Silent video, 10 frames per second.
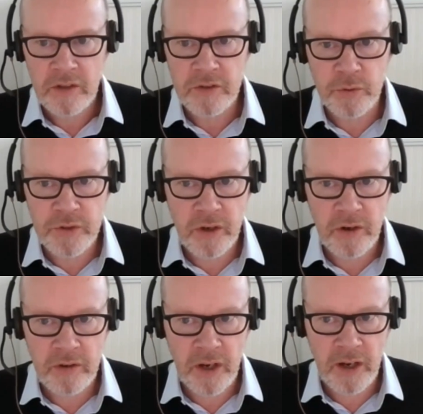There's
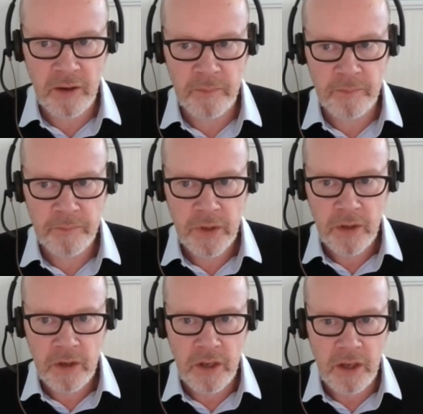also
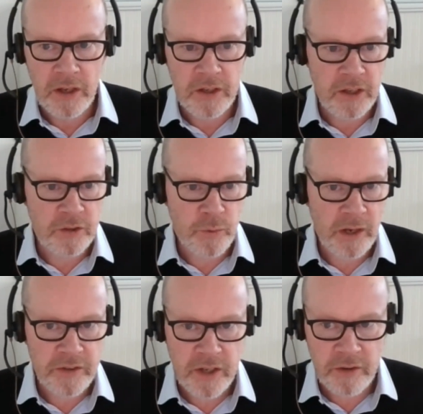as
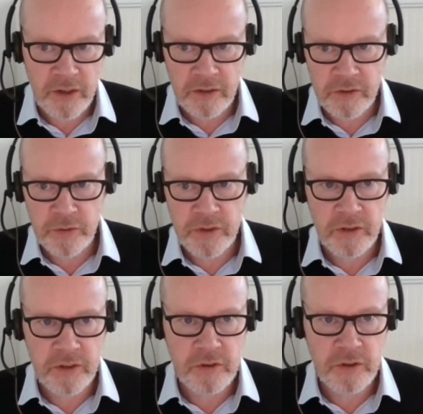well as LDAC, there's
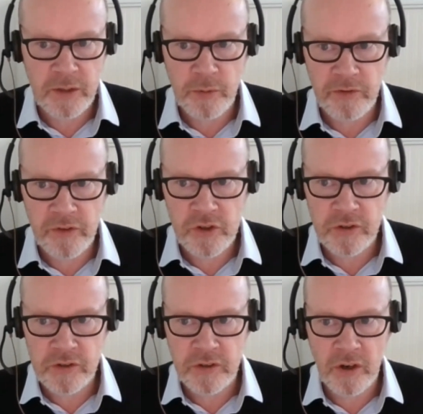also the Treaty
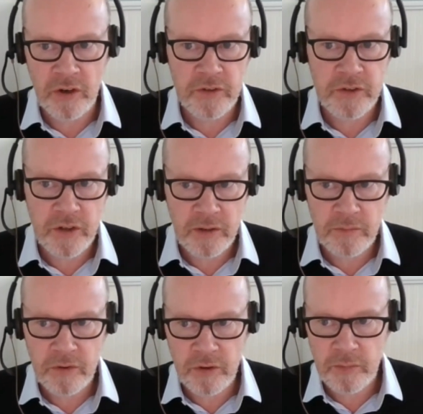Provisions Oversight
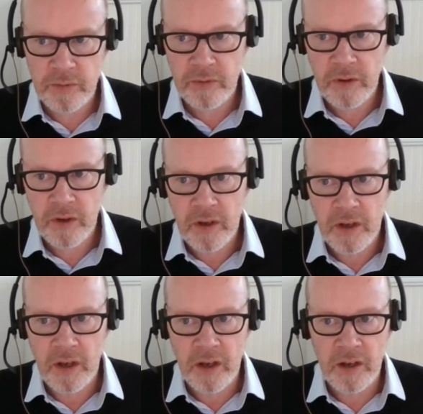Group,
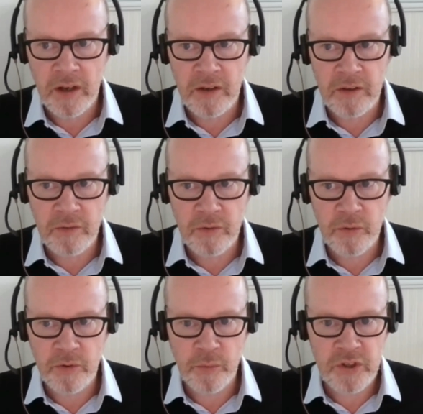
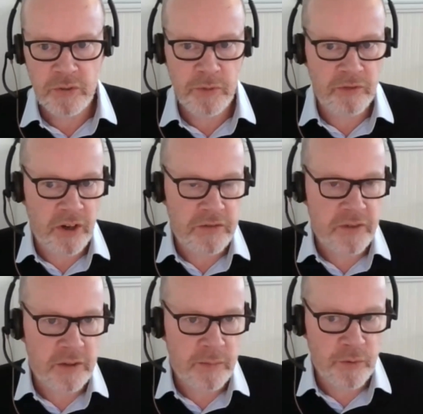which provides
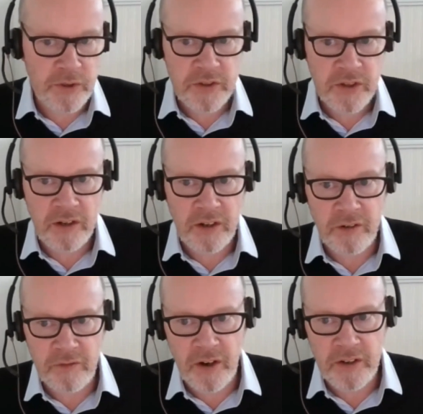valuable insight
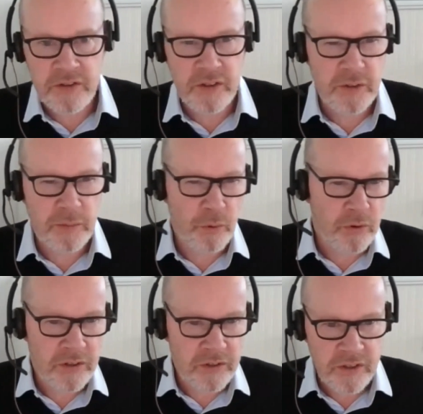and advice to
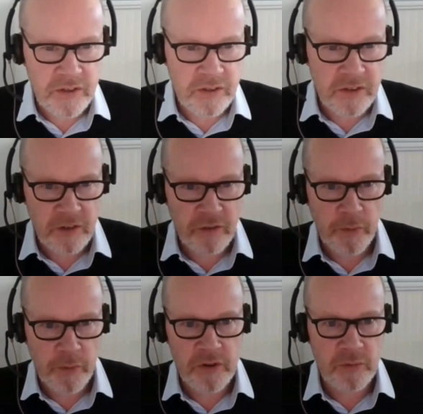support consistency of
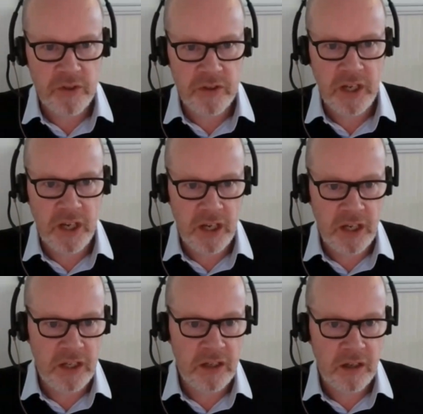approach, which is a
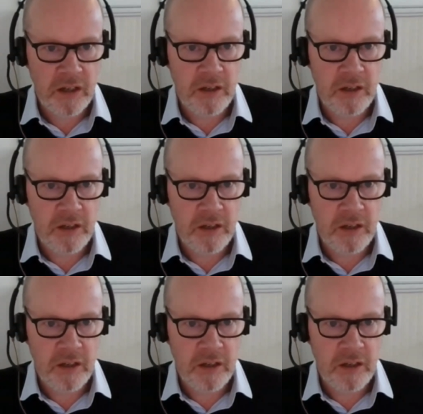key